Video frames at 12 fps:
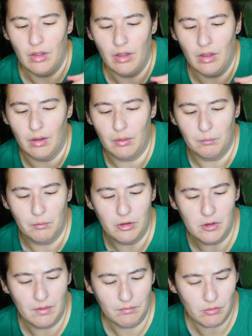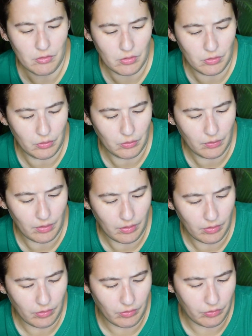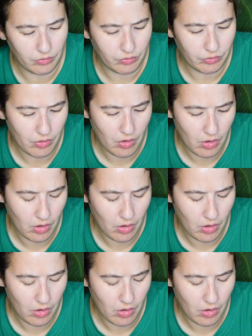what you have to do is